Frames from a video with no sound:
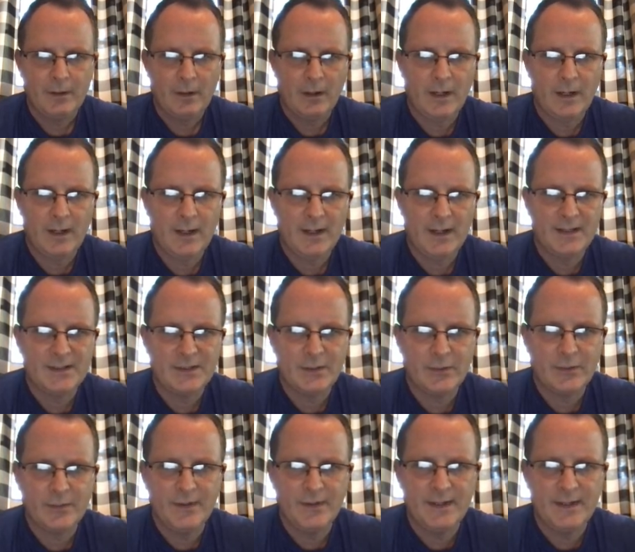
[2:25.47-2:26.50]
All right, and
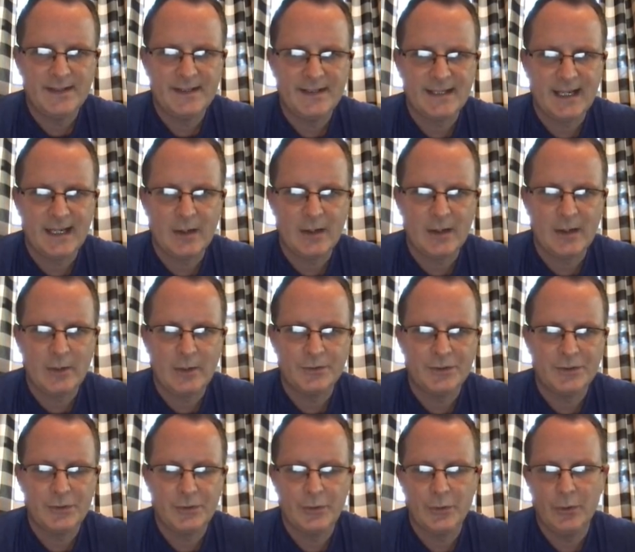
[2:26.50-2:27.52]
so this is equal
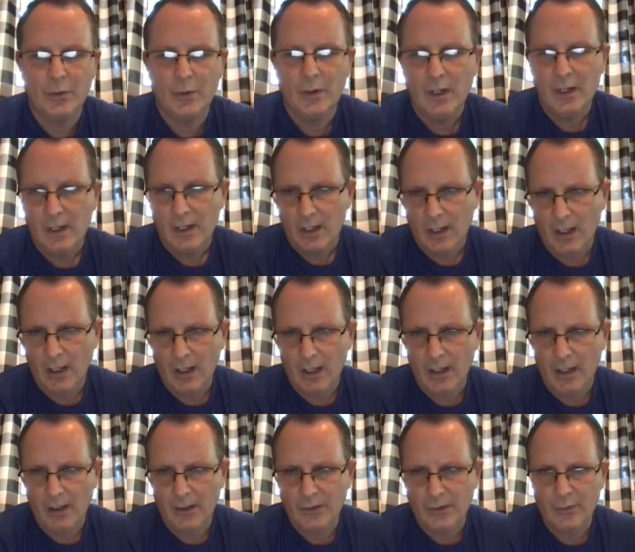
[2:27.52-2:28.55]
to,
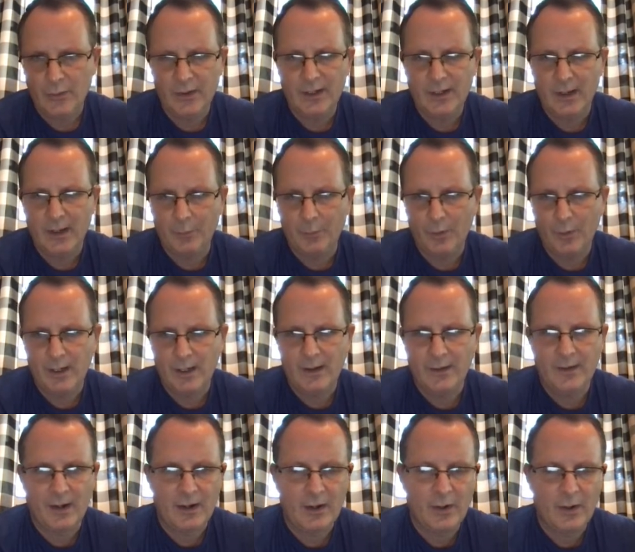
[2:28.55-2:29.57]
you end up
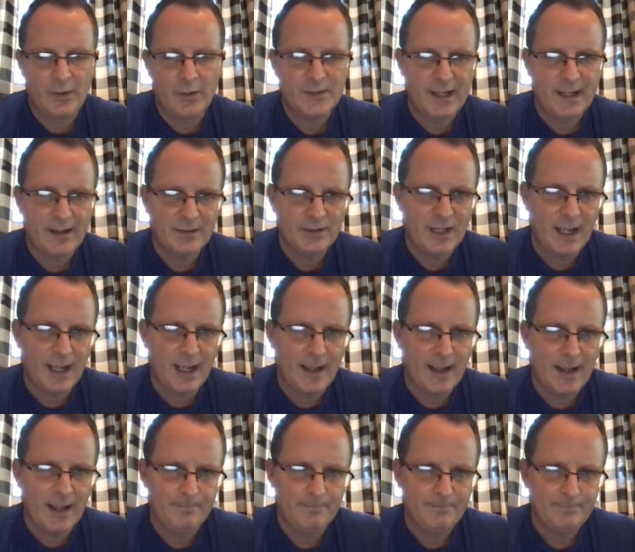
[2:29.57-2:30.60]
with a cosine on top,